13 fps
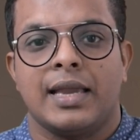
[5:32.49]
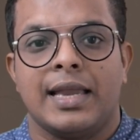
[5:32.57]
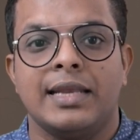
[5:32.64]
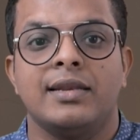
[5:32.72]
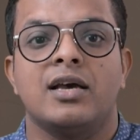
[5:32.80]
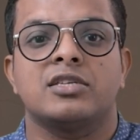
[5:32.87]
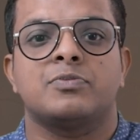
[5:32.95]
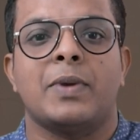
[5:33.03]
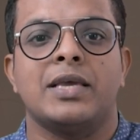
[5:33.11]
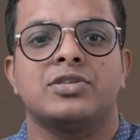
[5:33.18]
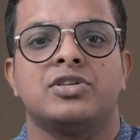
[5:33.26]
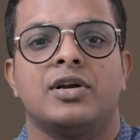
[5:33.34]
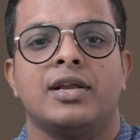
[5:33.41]
India's
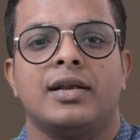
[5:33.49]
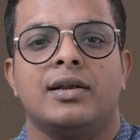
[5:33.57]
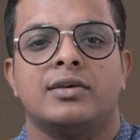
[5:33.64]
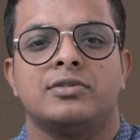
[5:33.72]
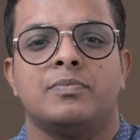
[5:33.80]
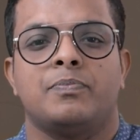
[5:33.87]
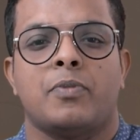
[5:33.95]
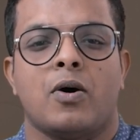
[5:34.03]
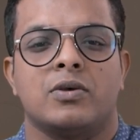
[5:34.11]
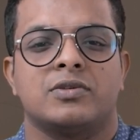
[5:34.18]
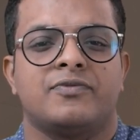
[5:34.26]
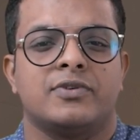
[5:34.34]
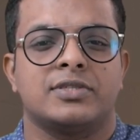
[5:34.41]
space journey doesn't
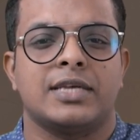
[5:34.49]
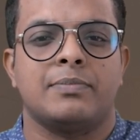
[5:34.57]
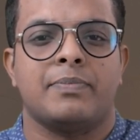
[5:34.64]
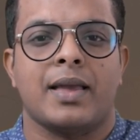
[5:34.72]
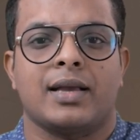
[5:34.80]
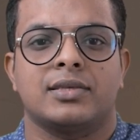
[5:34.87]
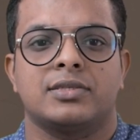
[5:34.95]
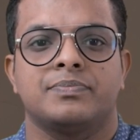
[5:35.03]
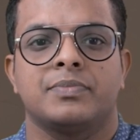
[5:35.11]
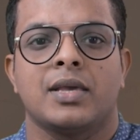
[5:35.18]
pause for setbacks.